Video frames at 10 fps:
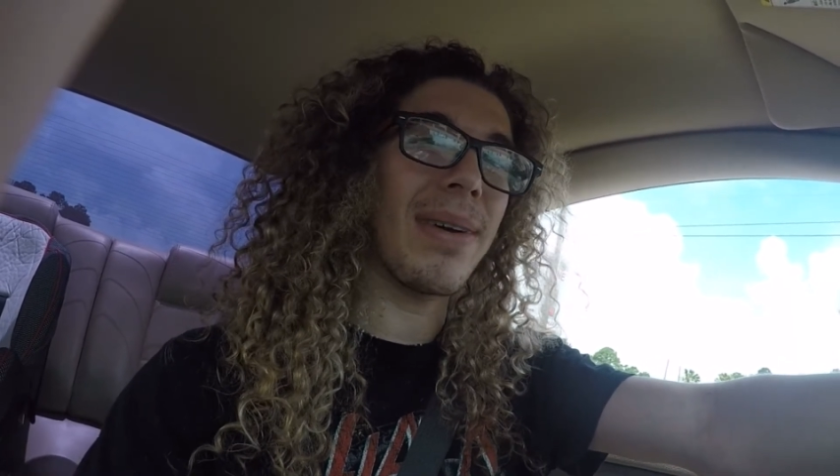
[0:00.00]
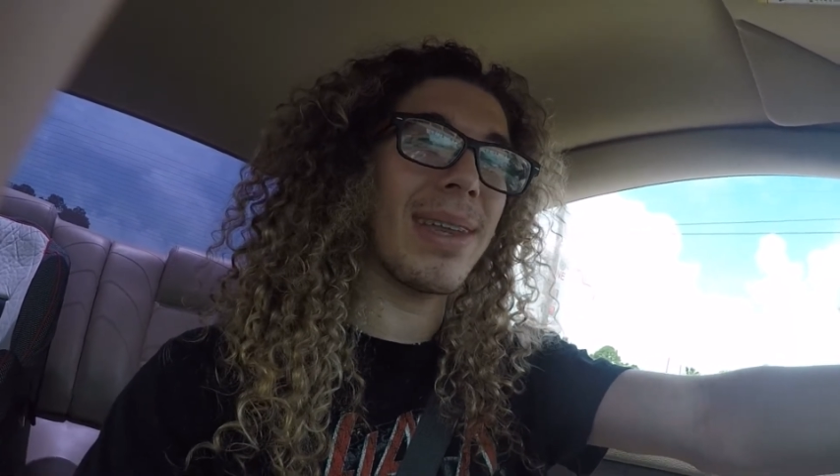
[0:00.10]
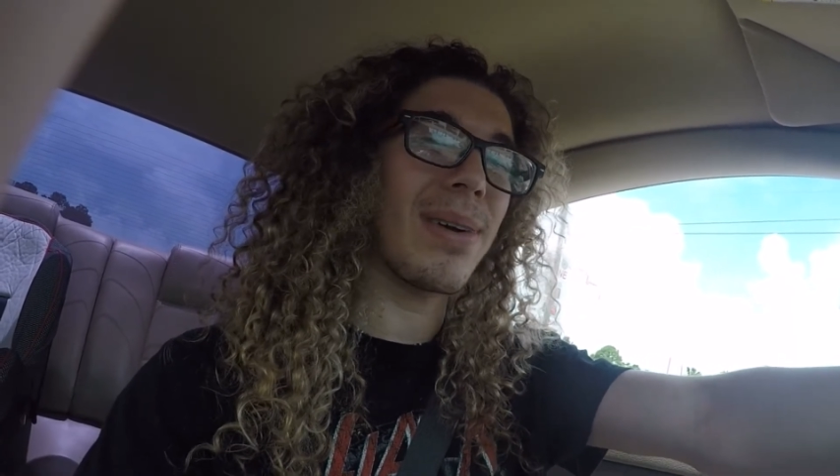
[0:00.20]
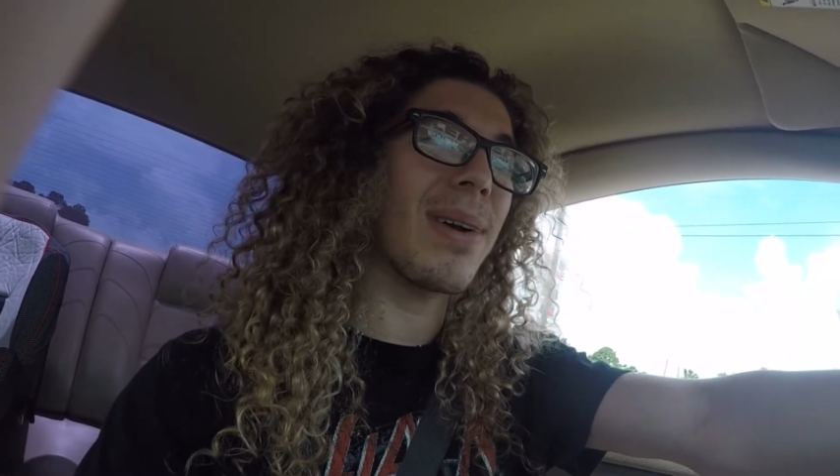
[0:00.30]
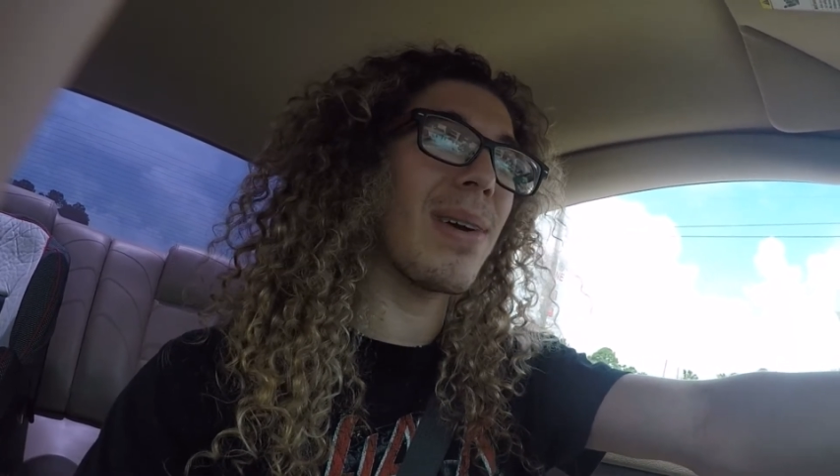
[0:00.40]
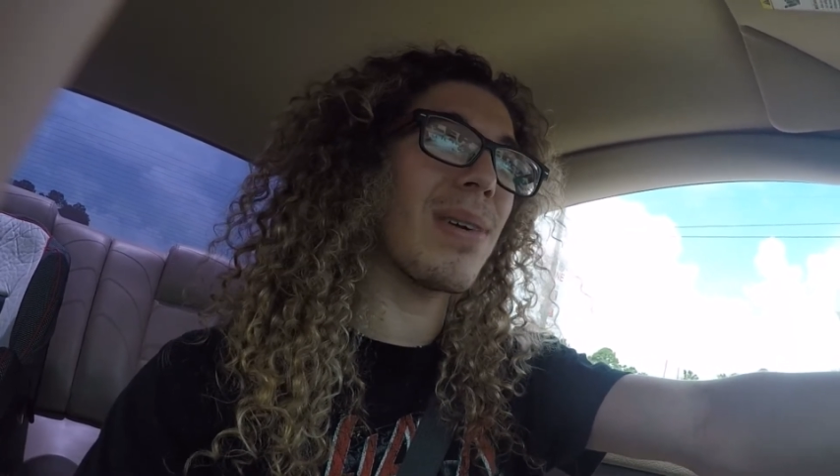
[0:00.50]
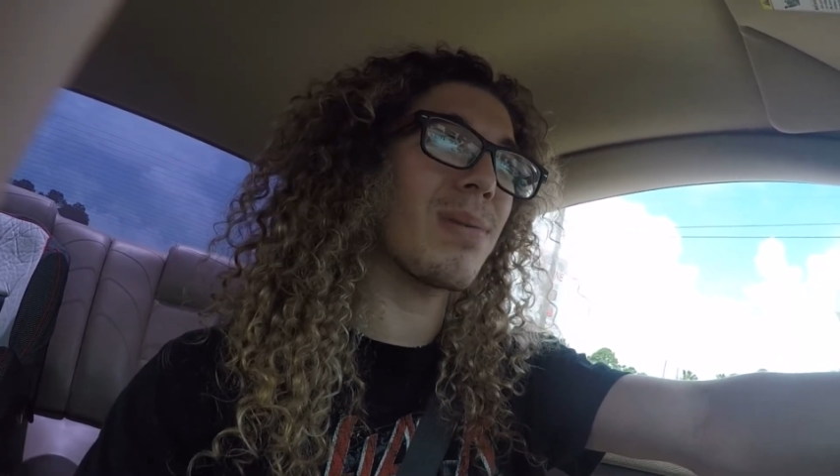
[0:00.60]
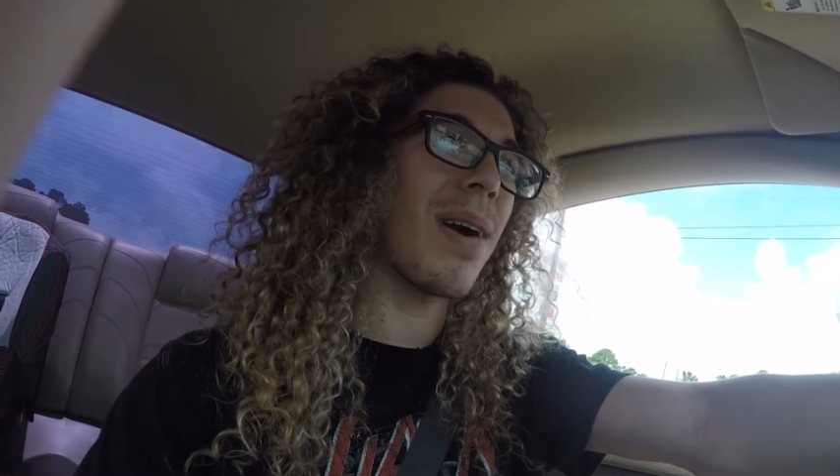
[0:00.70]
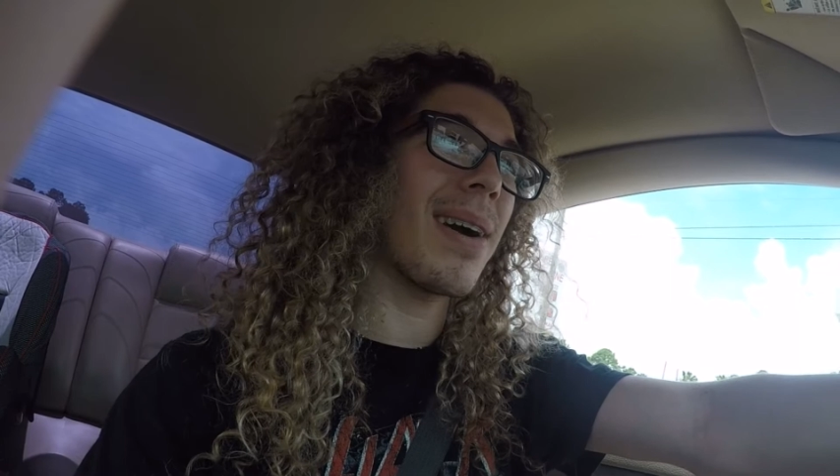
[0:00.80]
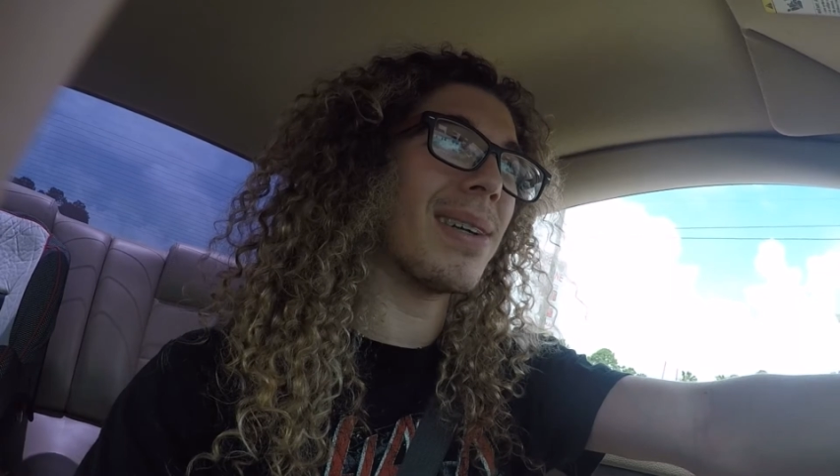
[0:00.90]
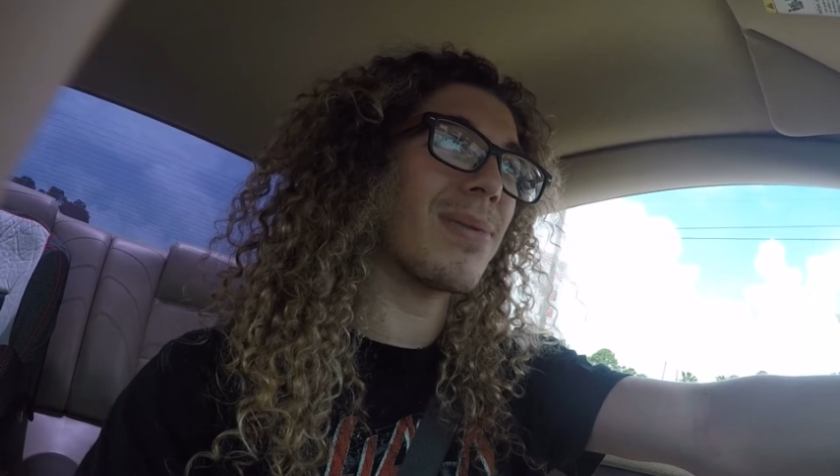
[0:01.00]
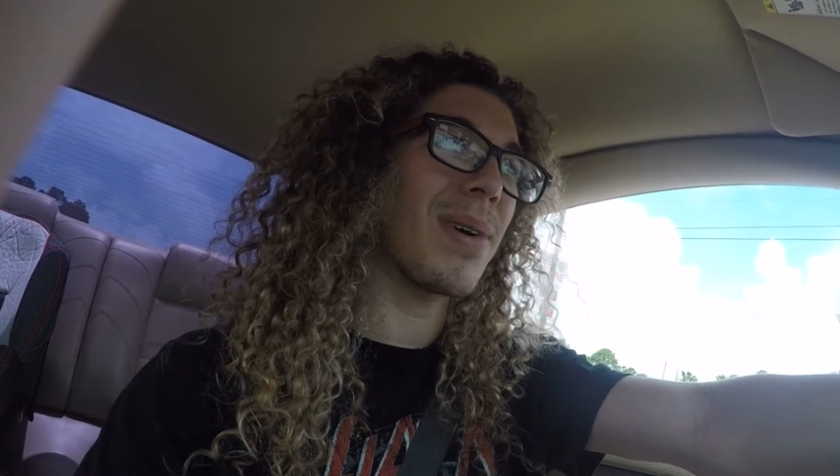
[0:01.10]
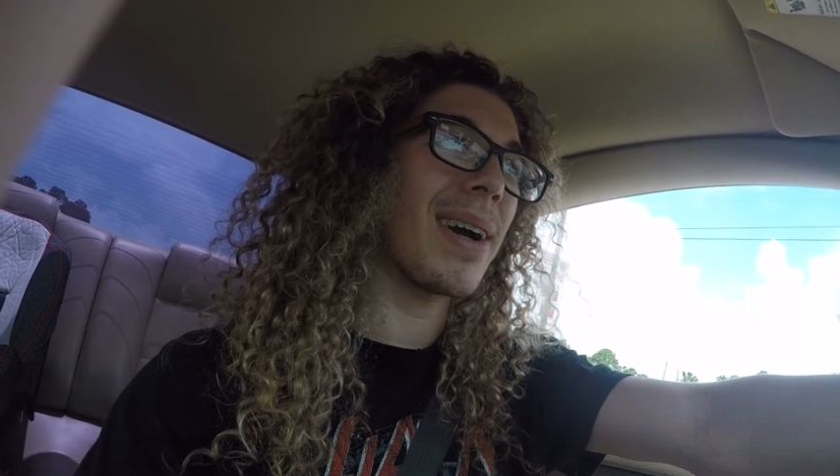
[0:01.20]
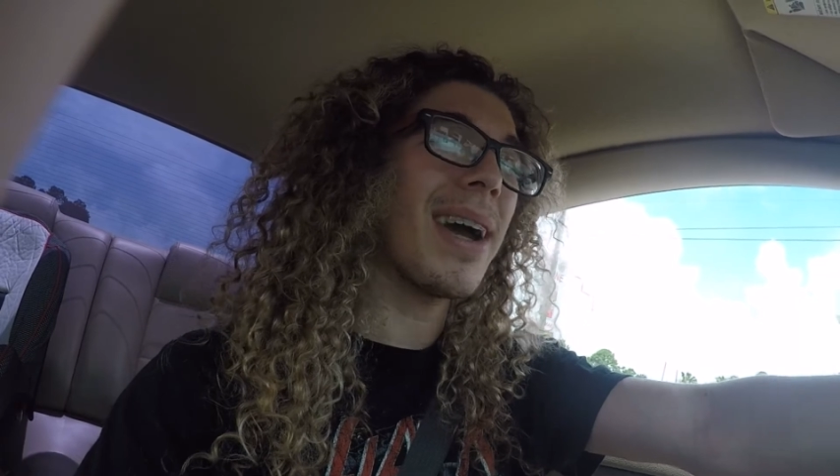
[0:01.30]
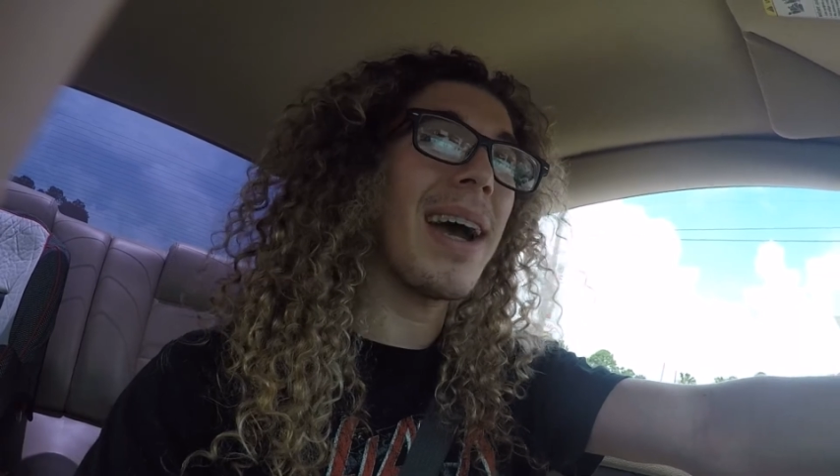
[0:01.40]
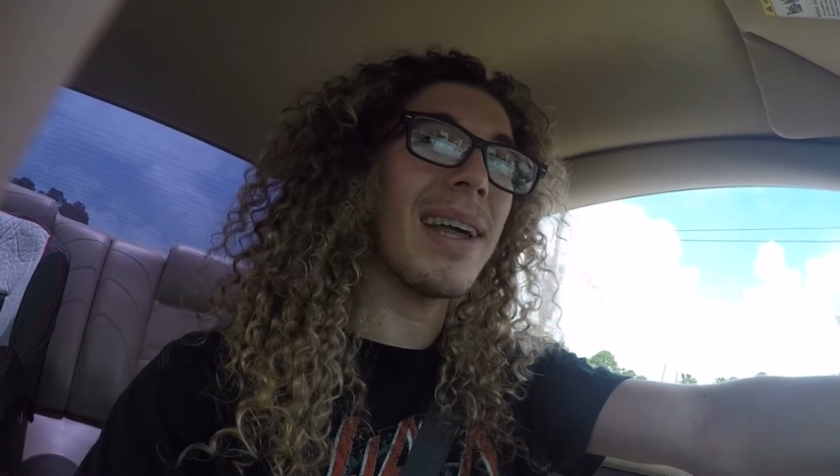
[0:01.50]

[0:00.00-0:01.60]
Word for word: three thirty horsepower and torque.